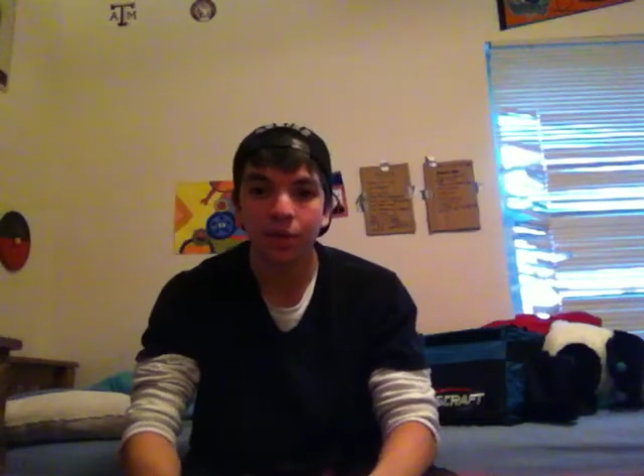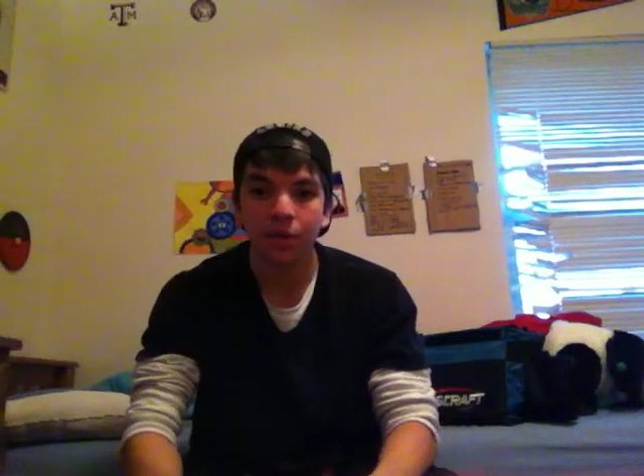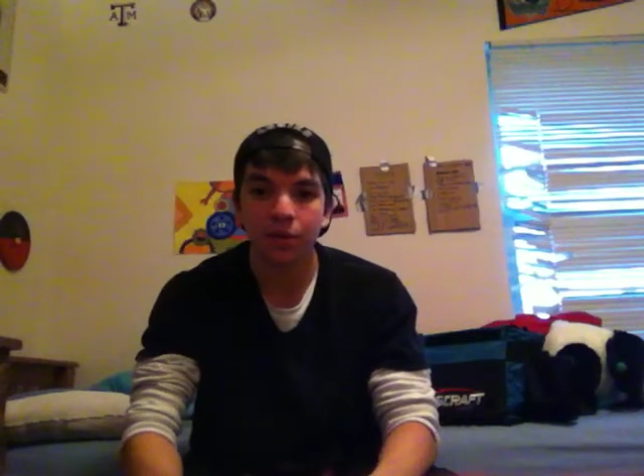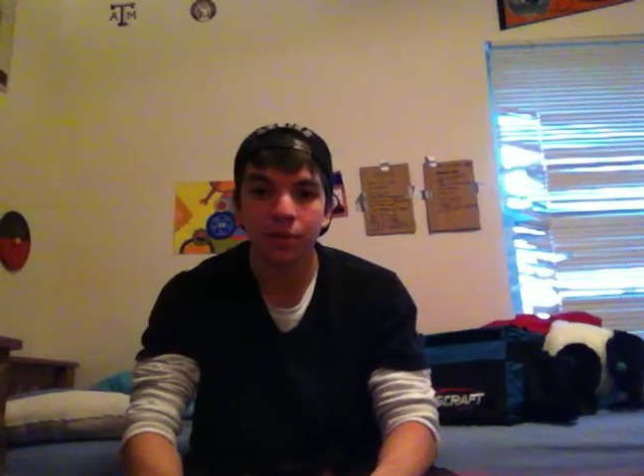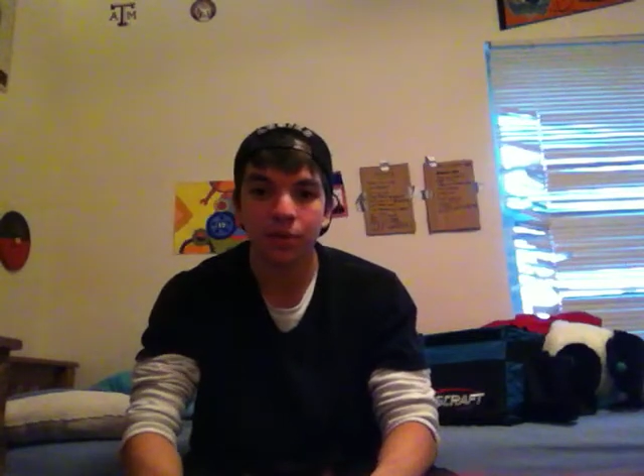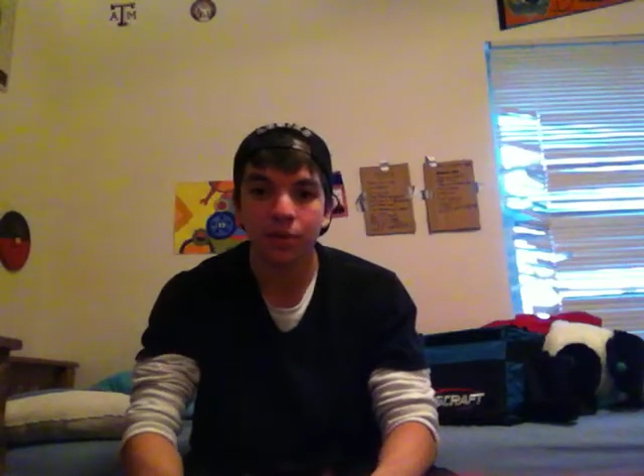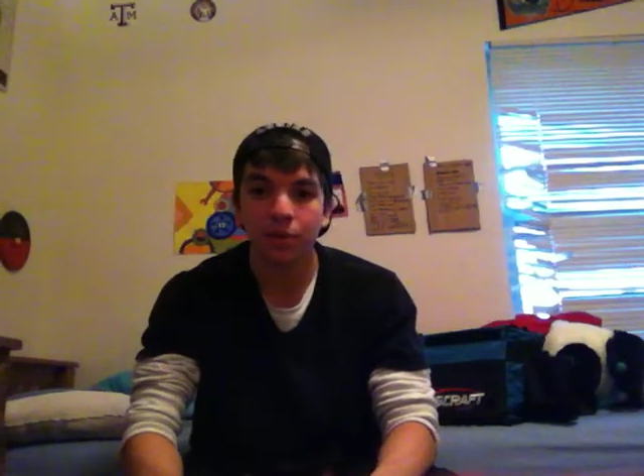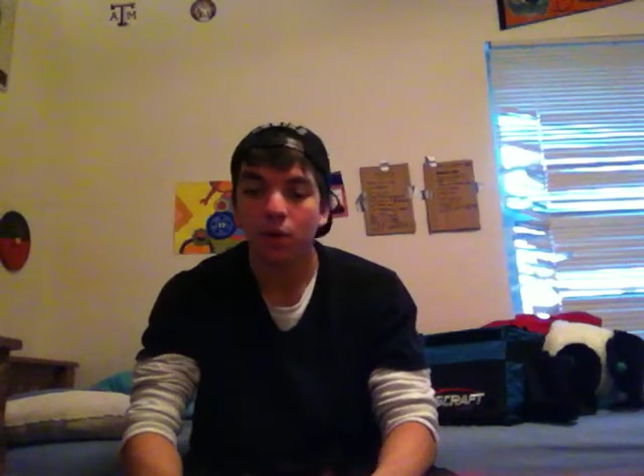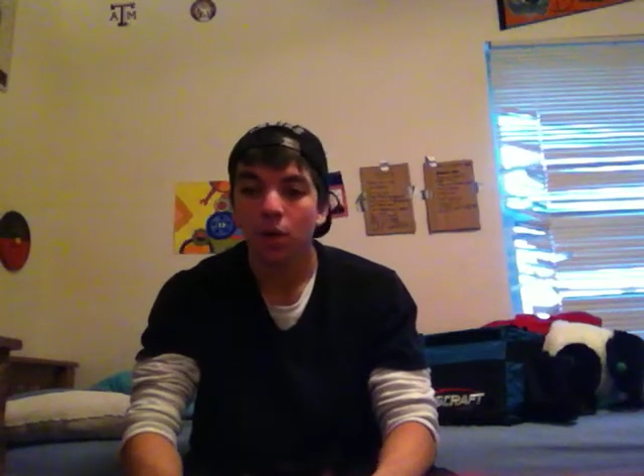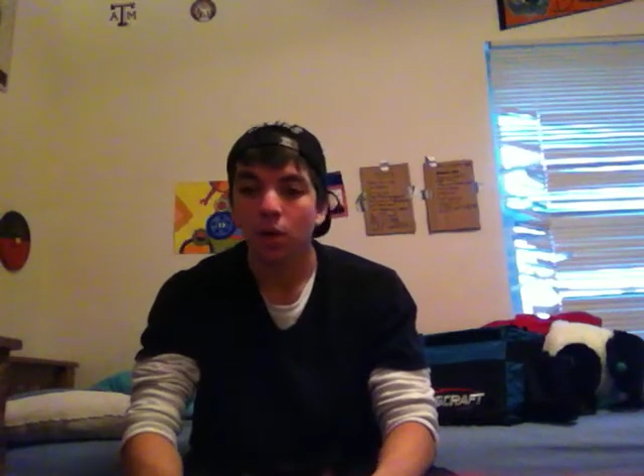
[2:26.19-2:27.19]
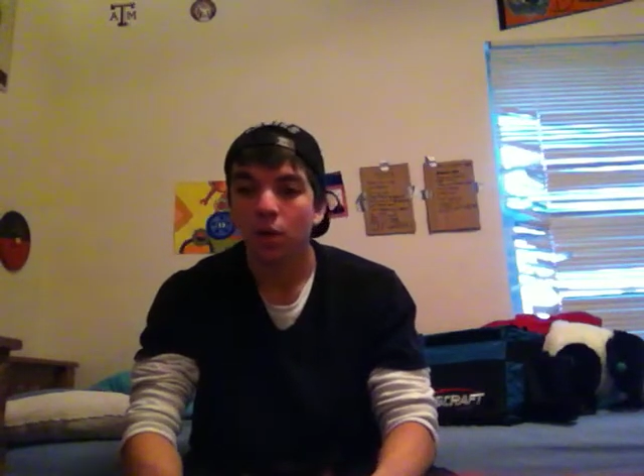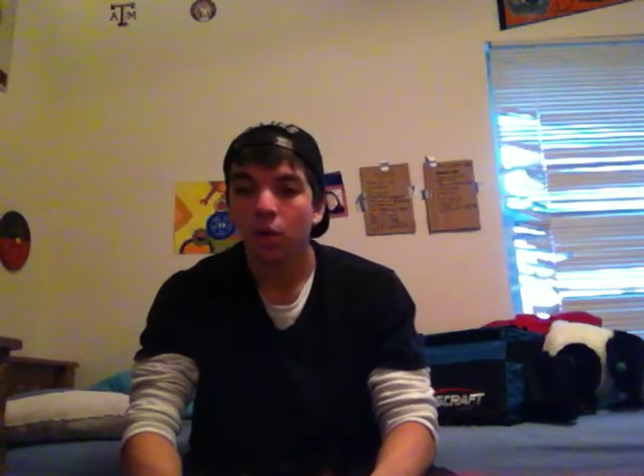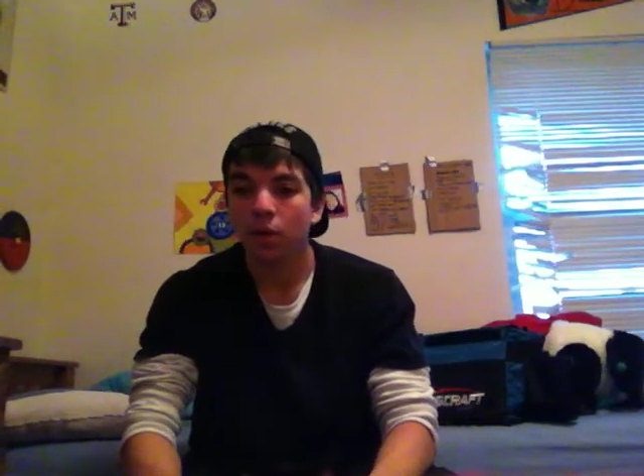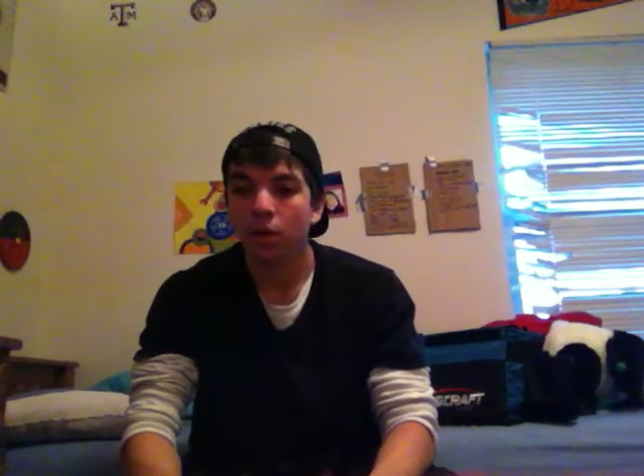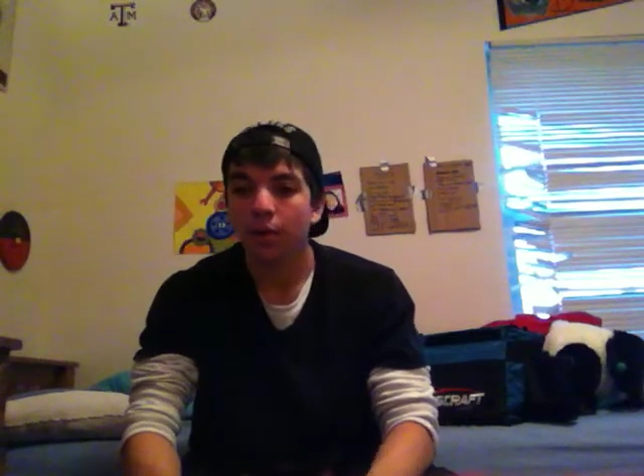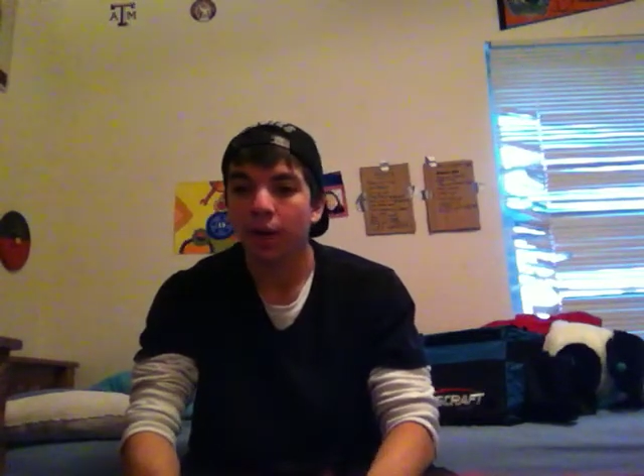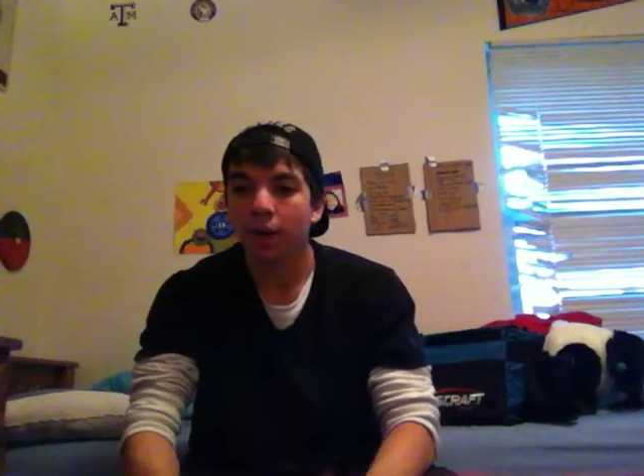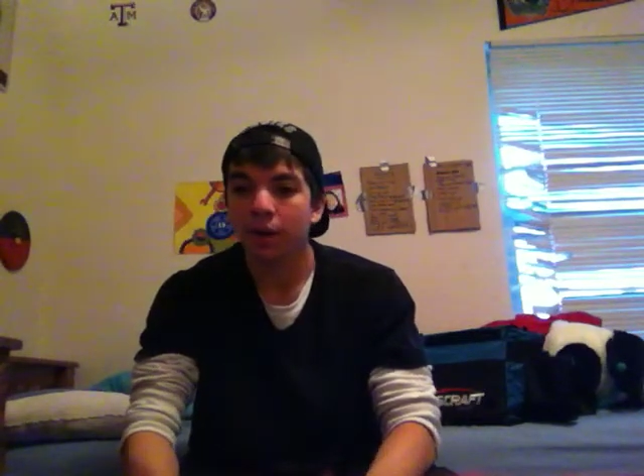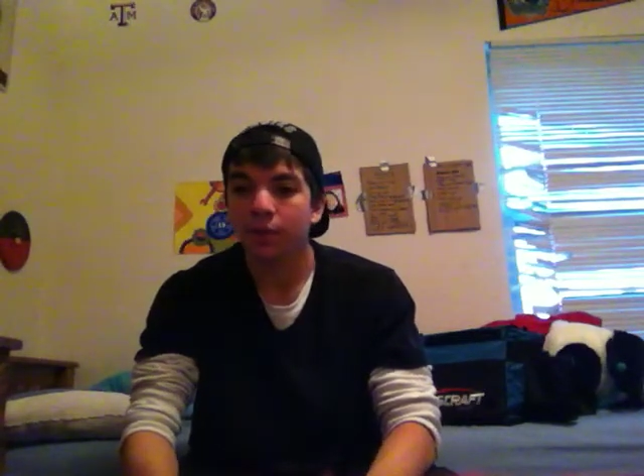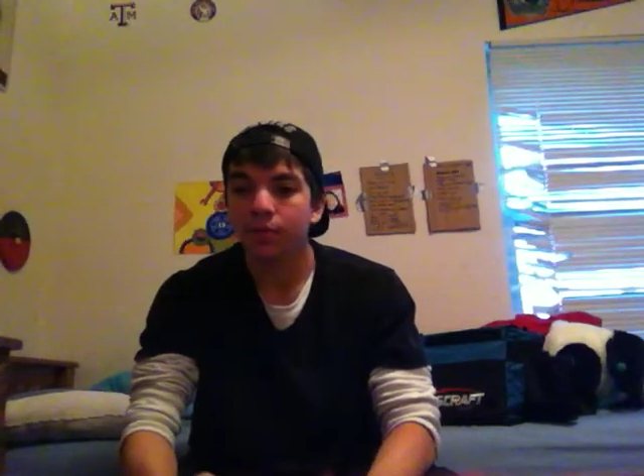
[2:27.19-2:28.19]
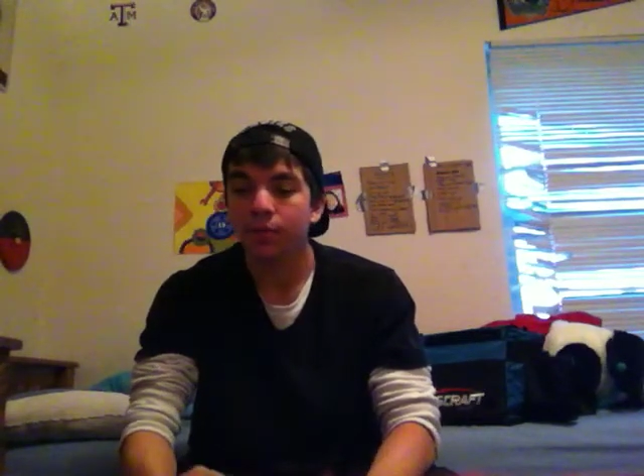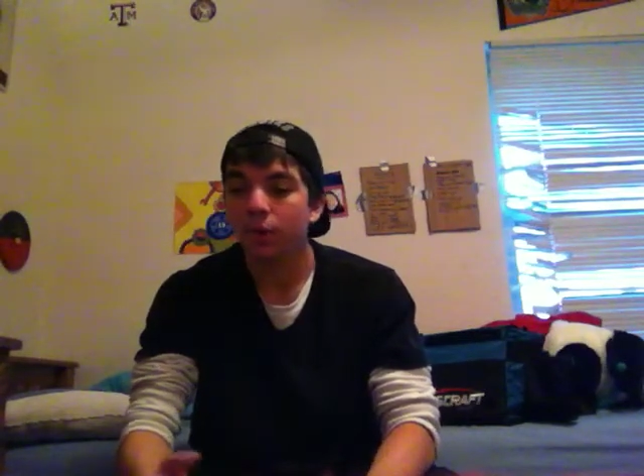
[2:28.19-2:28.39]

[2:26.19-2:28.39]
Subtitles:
future. Or if I end up